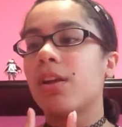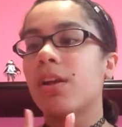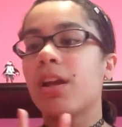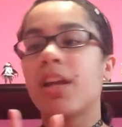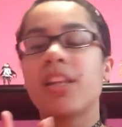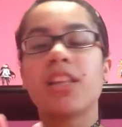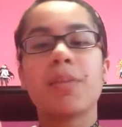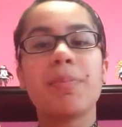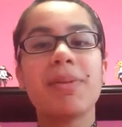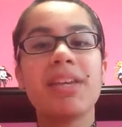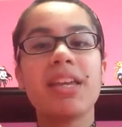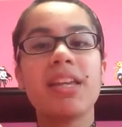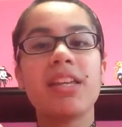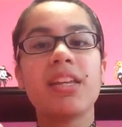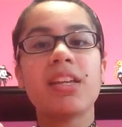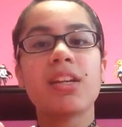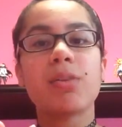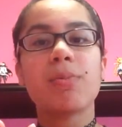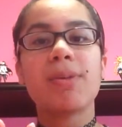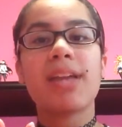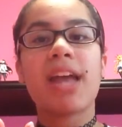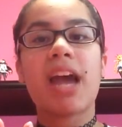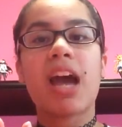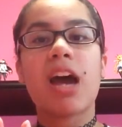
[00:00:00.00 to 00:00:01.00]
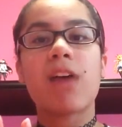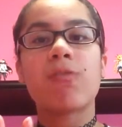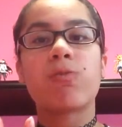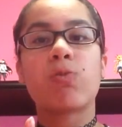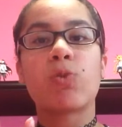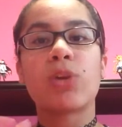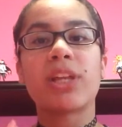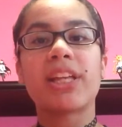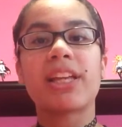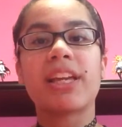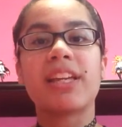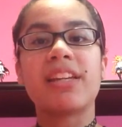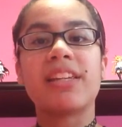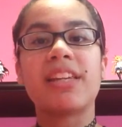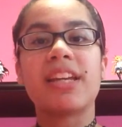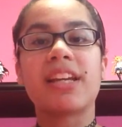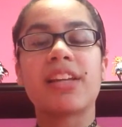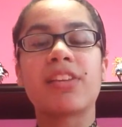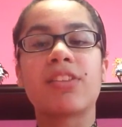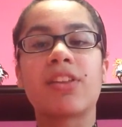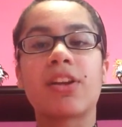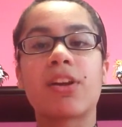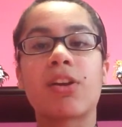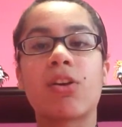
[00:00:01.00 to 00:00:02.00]
in the beginning, we have Woodick and
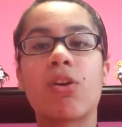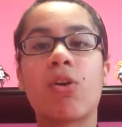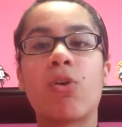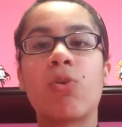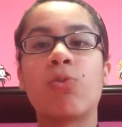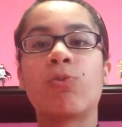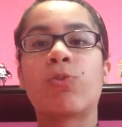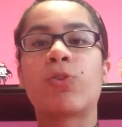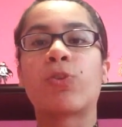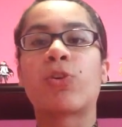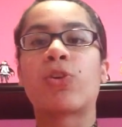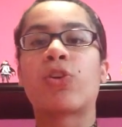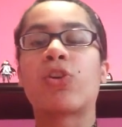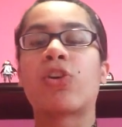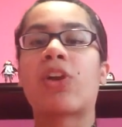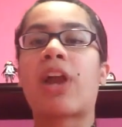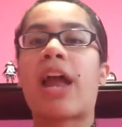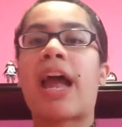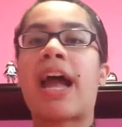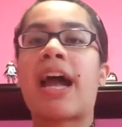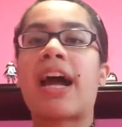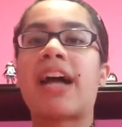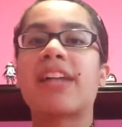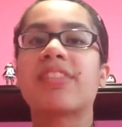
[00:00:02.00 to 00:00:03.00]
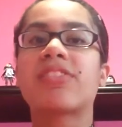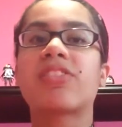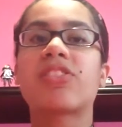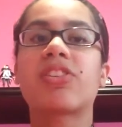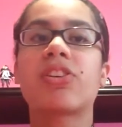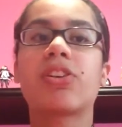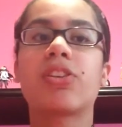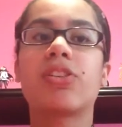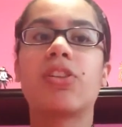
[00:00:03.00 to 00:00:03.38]
Nick there over at